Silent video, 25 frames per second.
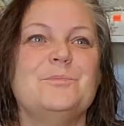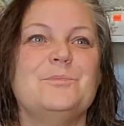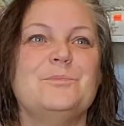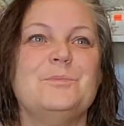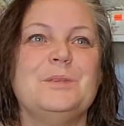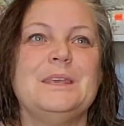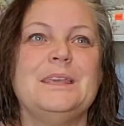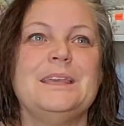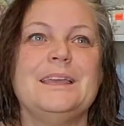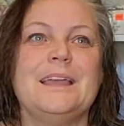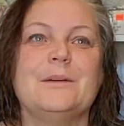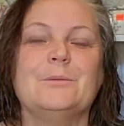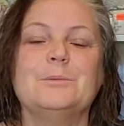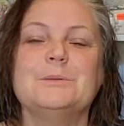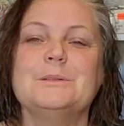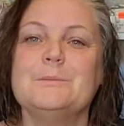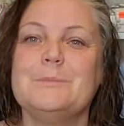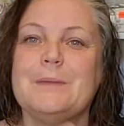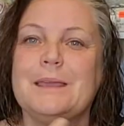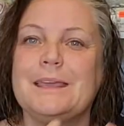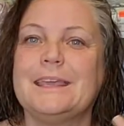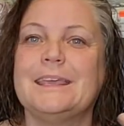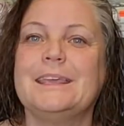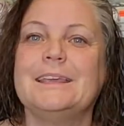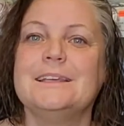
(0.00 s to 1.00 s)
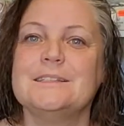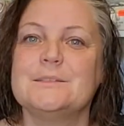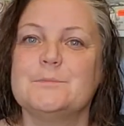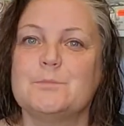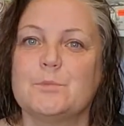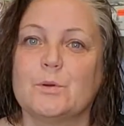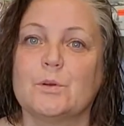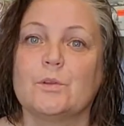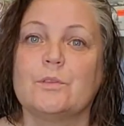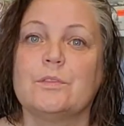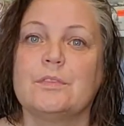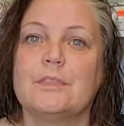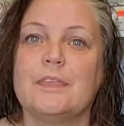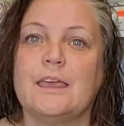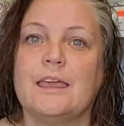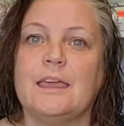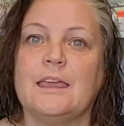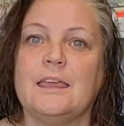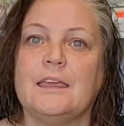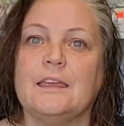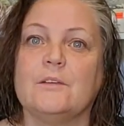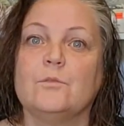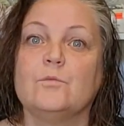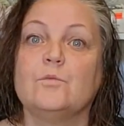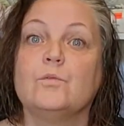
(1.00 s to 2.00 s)
Being able to make his
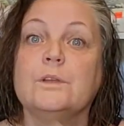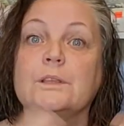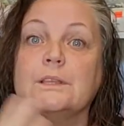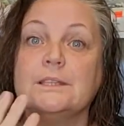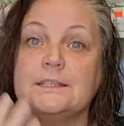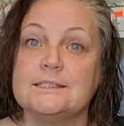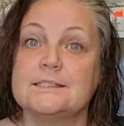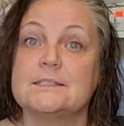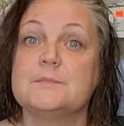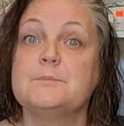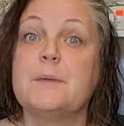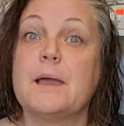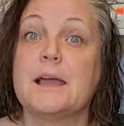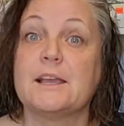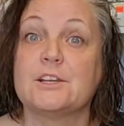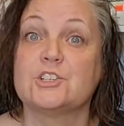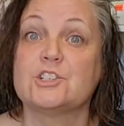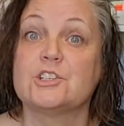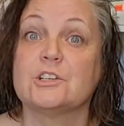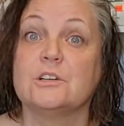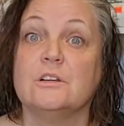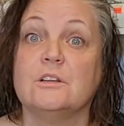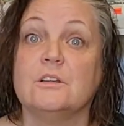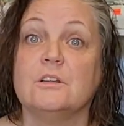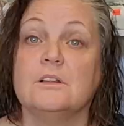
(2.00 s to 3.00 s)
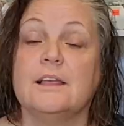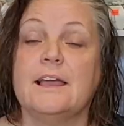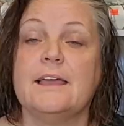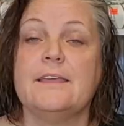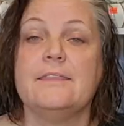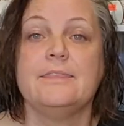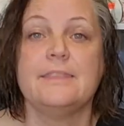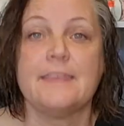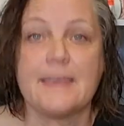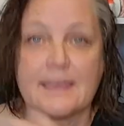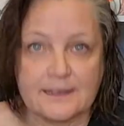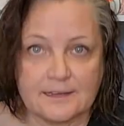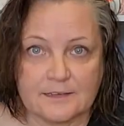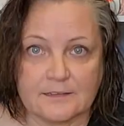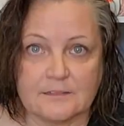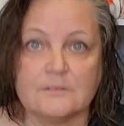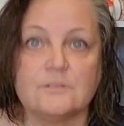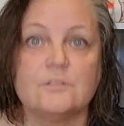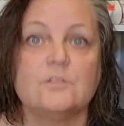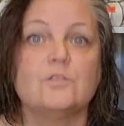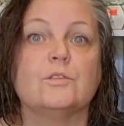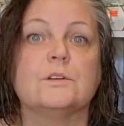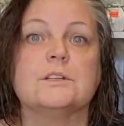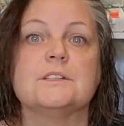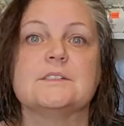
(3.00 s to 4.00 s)
birthday really special and then
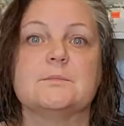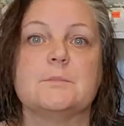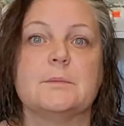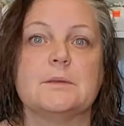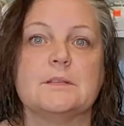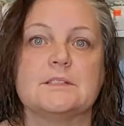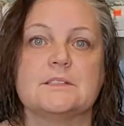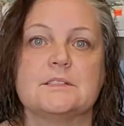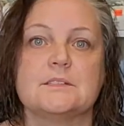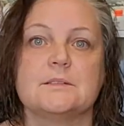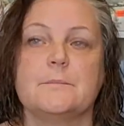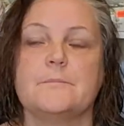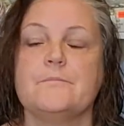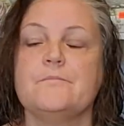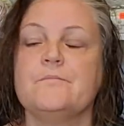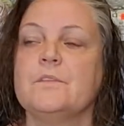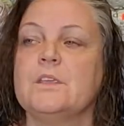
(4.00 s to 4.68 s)
Christmas.